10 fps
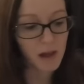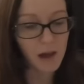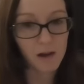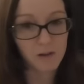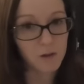
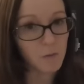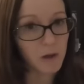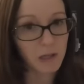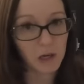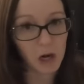held him
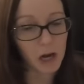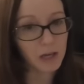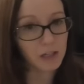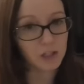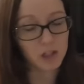while he
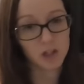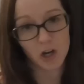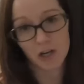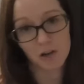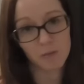cried and just
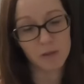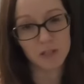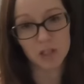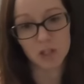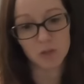tried our
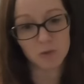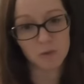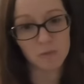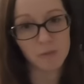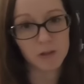best to soothe
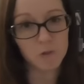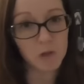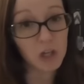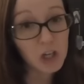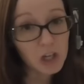him the best we
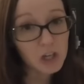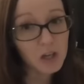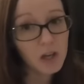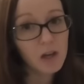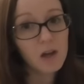could
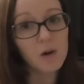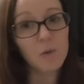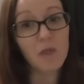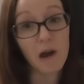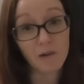
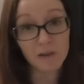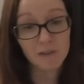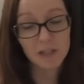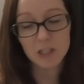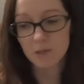without
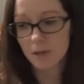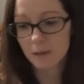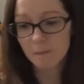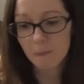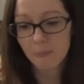giving it to
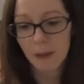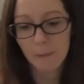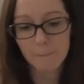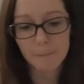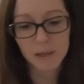him.
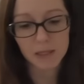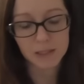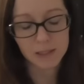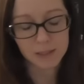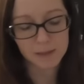
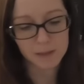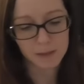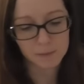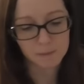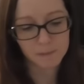But
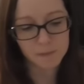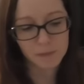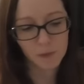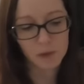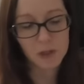um,
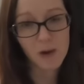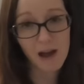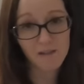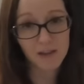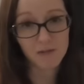we do
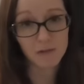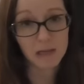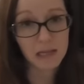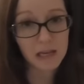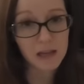have it if we
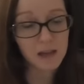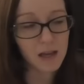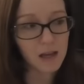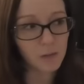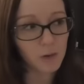need it,
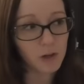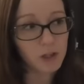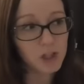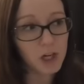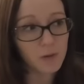and we're going
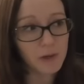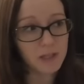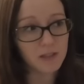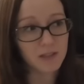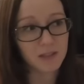to try to wait
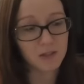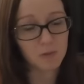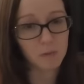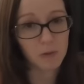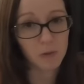till he's at least
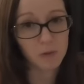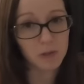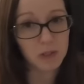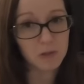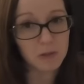one month
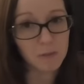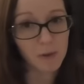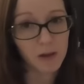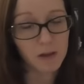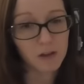old to use it,
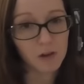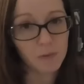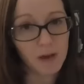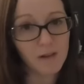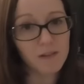but you know,
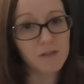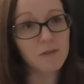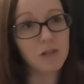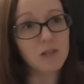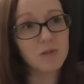we have it if
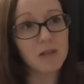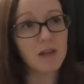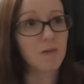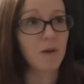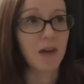we do need
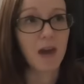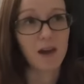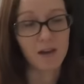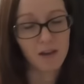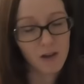it and we
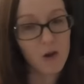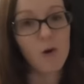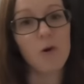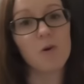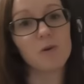can't
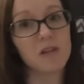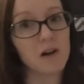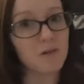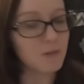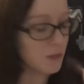hold out.